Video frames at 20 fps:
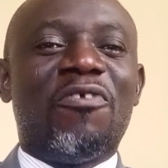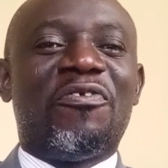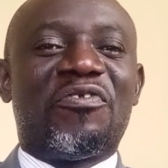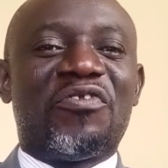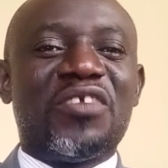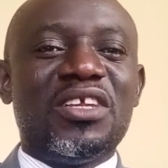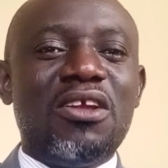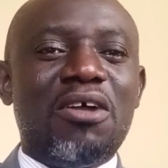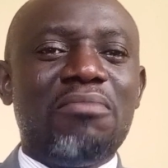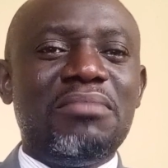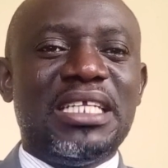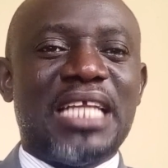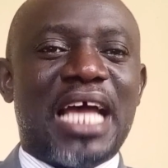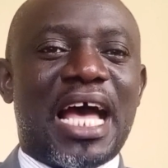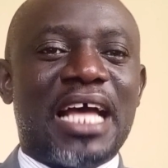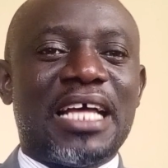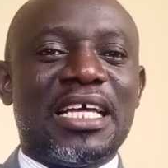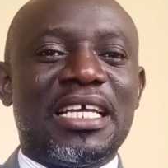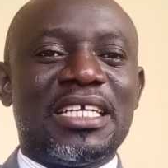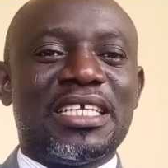
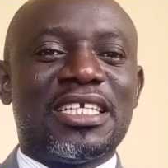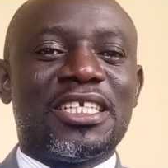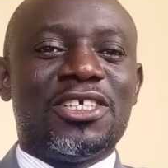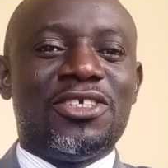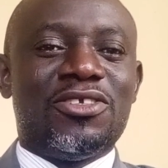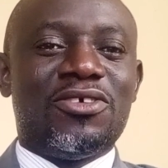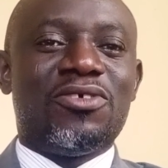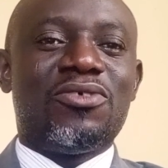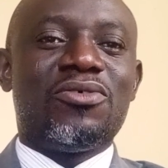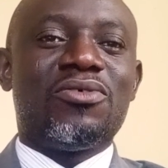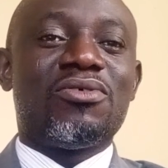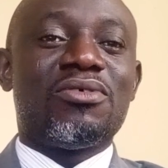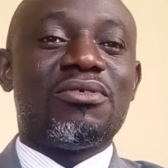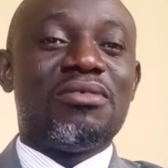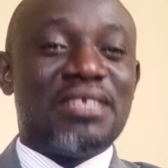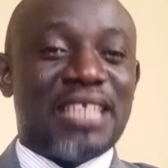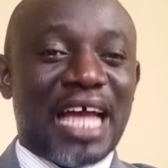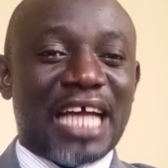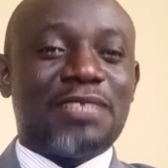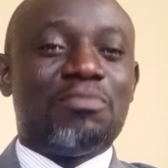phenomena,
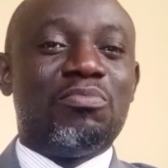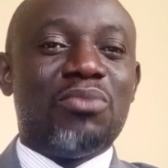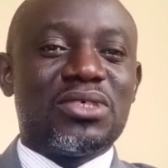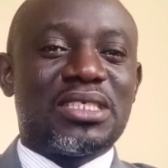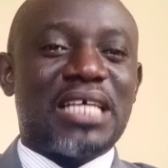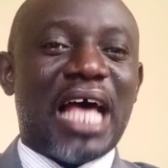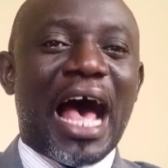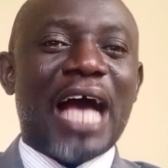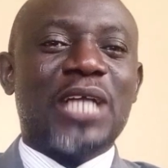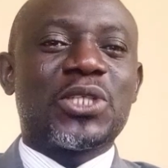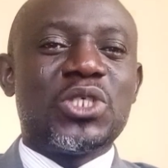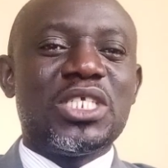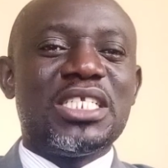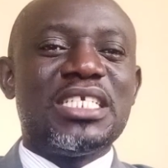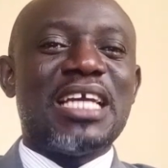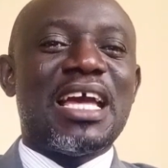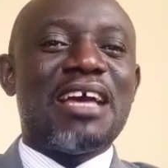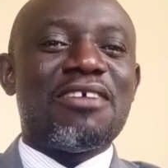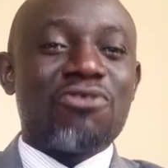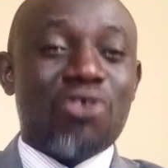that must
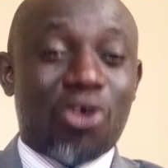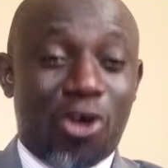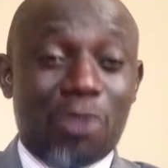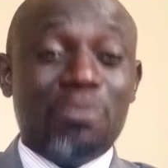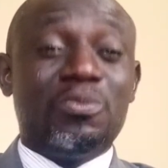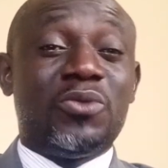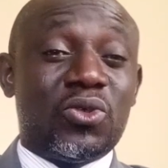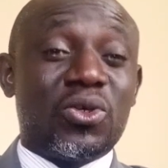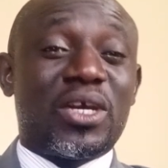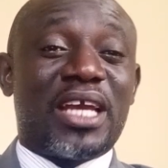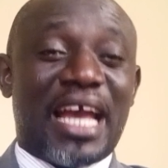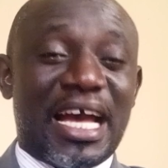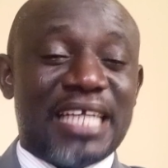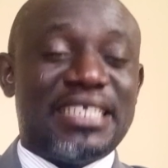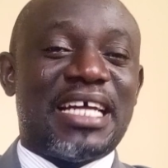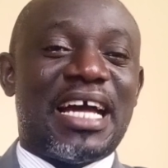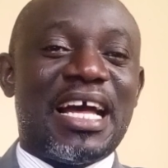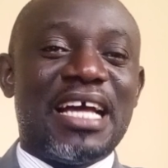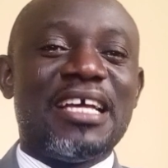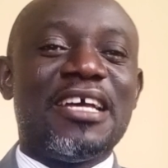actually come
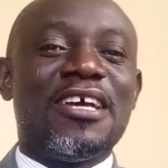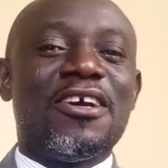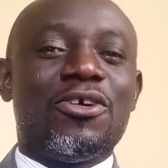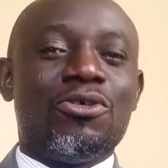together,